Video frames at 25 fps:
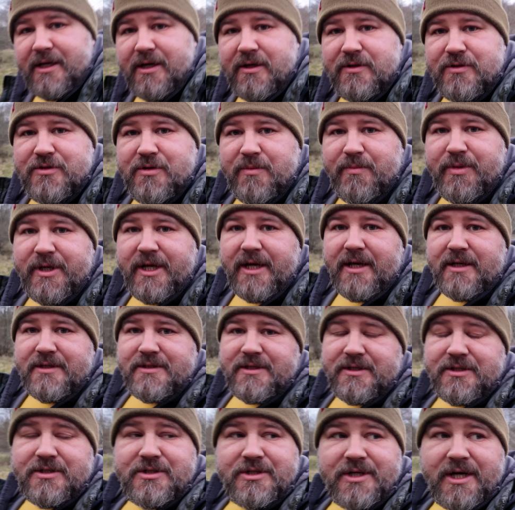it on somebody
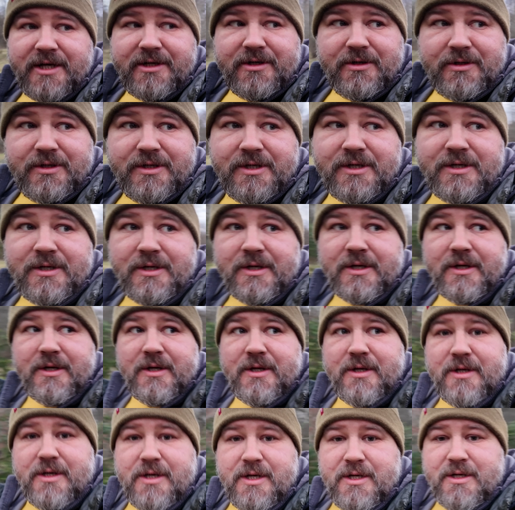else's channel,
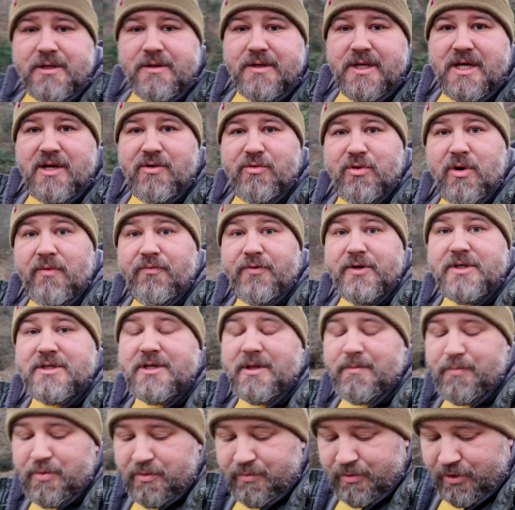and he were
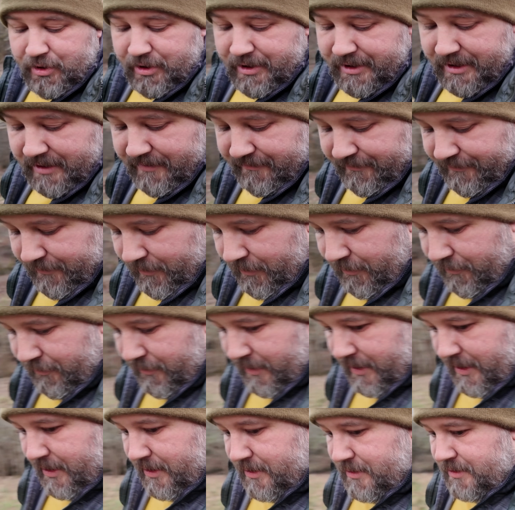obviously promoting it
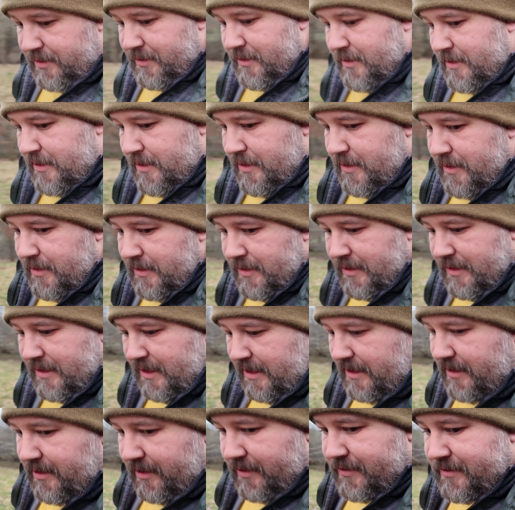for
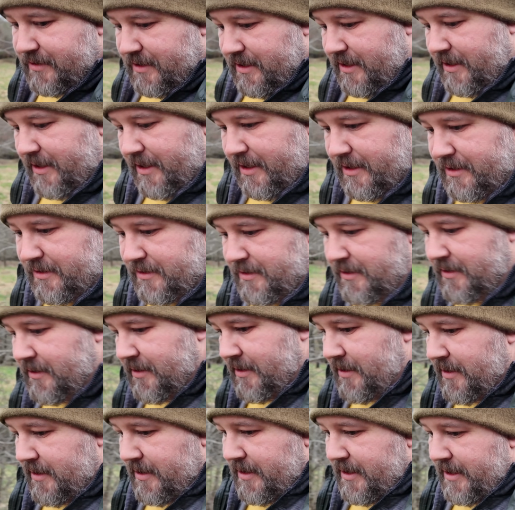Kilos gear.
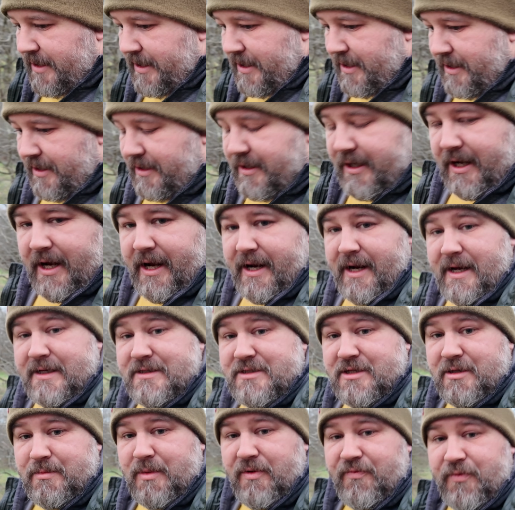And I
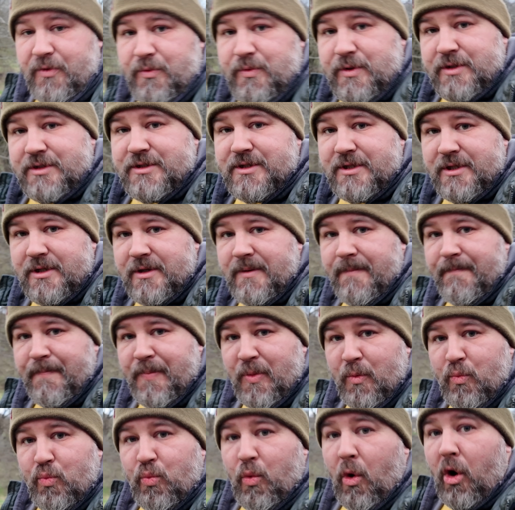asked him if it was
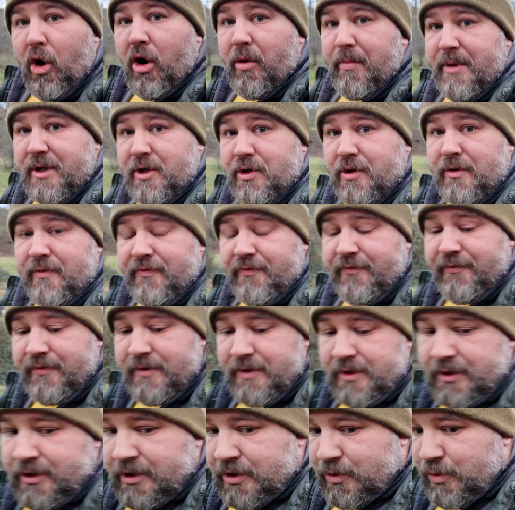warm enough
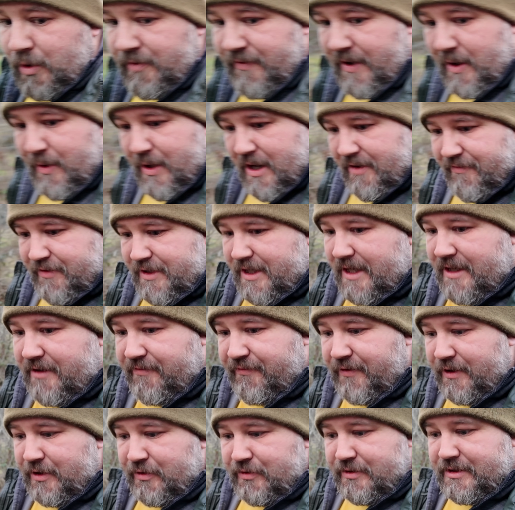without having
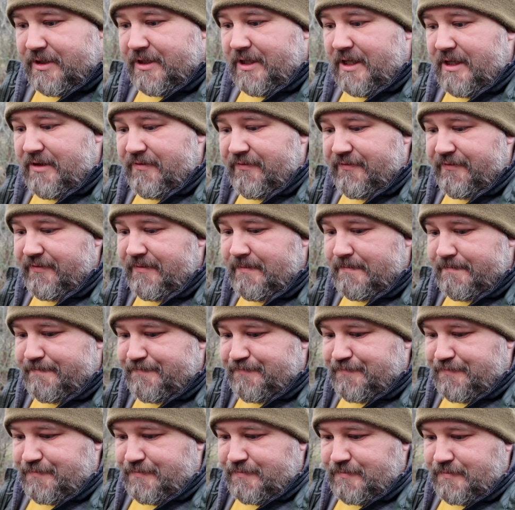anything underneath,
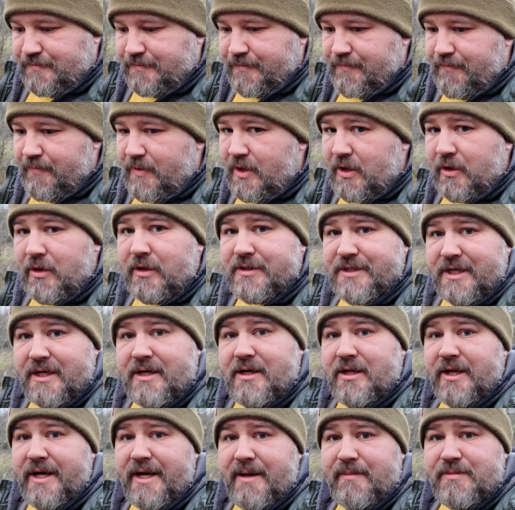because it
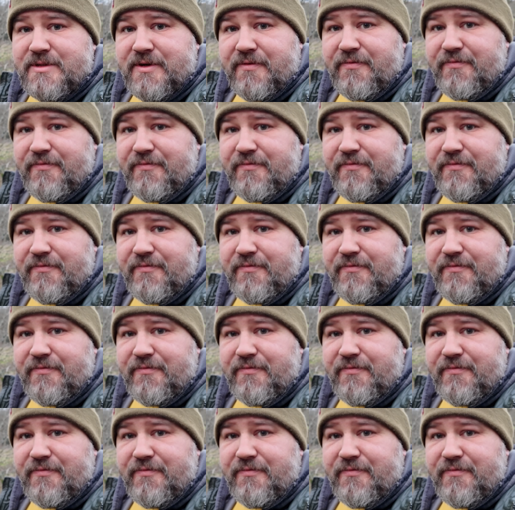claims a